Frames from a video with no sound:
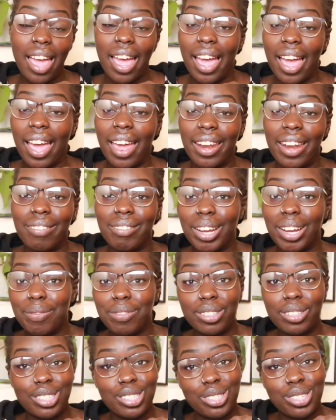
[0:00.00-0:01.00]
And
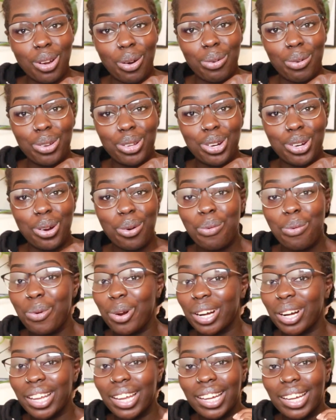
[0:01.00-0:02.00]
rightfully so,
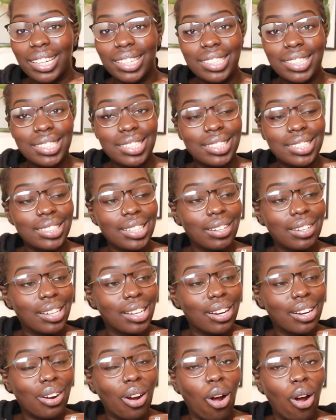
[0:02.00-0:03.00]
working conditions out
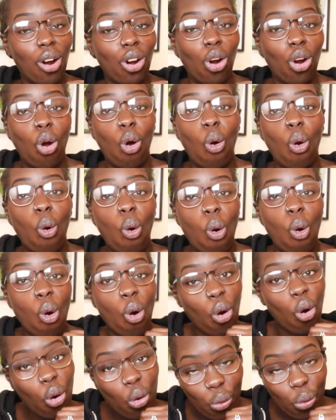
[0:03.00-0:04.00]
here are
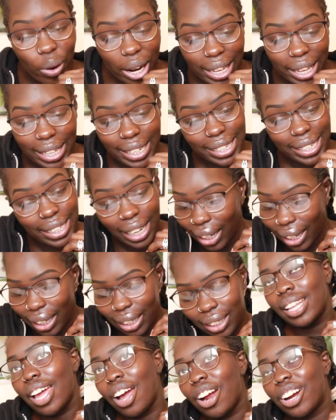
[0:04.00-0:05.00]
horrid.
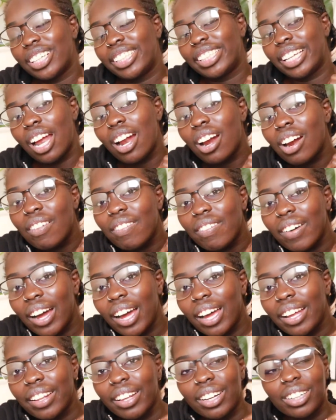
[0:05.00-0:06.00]
They are
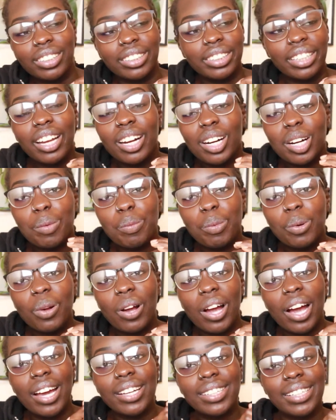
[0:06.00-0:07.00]
terrifying. They are terrible,
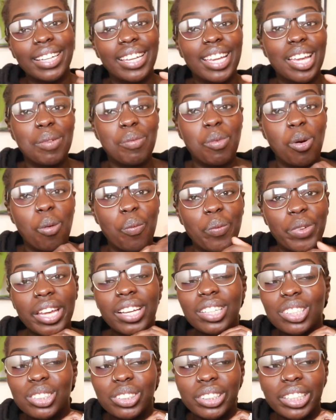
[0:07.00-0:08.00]
guys. I came home
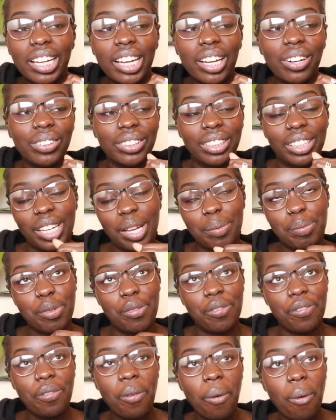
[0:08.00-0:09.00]
yesterday or the day
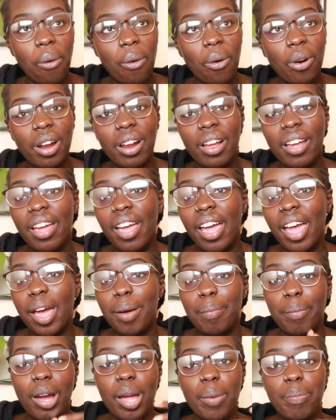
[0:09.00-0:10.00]
before,
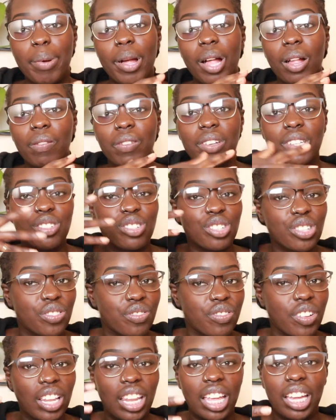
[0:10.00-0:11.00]
and my pelvis just
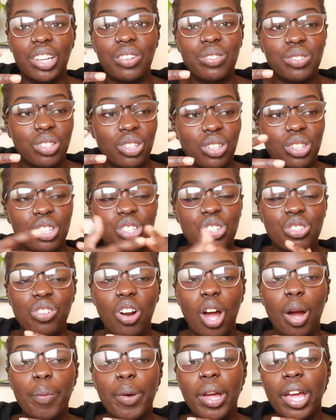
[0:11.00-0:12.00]
felt like it was going to
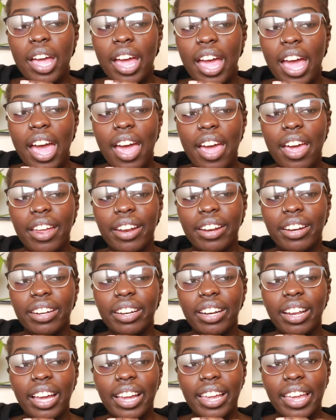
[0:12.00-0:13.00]
drop. And
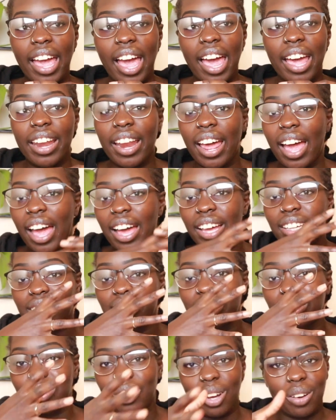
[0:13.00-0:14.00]
again,
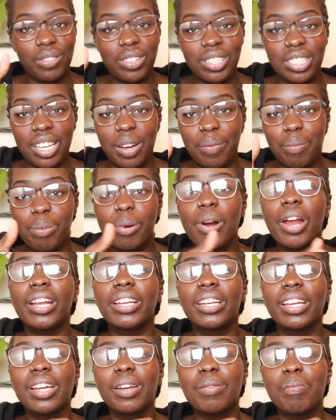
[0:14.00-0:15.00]
as obviously I'm
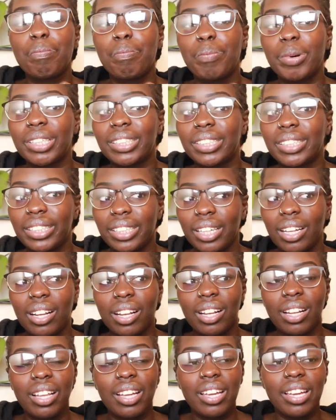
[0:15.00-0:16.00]
pregnant, but
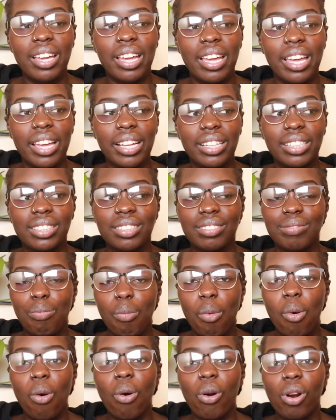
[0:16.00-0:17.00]
still, It's
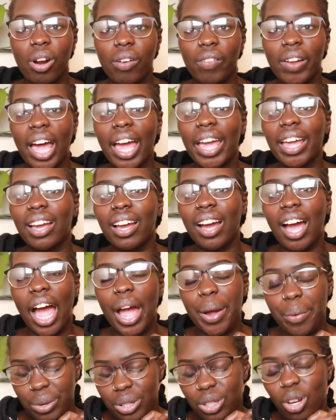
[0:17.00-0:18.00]
more like
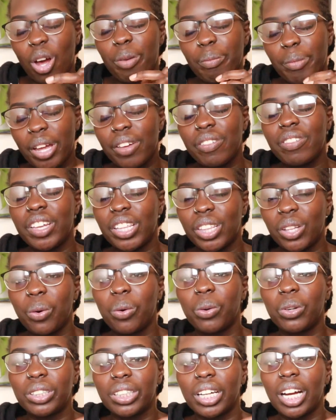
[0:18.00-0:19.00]
I was on my feet the
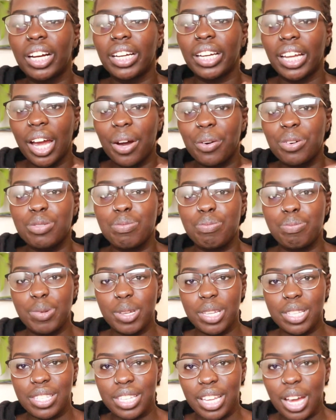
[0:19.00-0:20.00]
whole entire day. I was
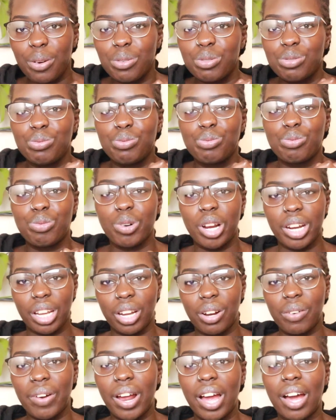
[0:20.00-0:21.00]
busy, I was running
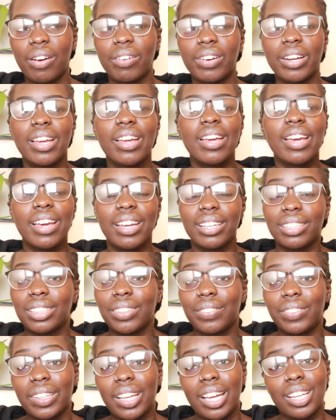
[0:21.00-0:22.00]
around and
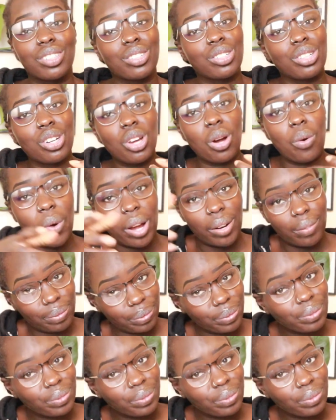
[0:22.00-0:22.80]
stuff like that. So you know what?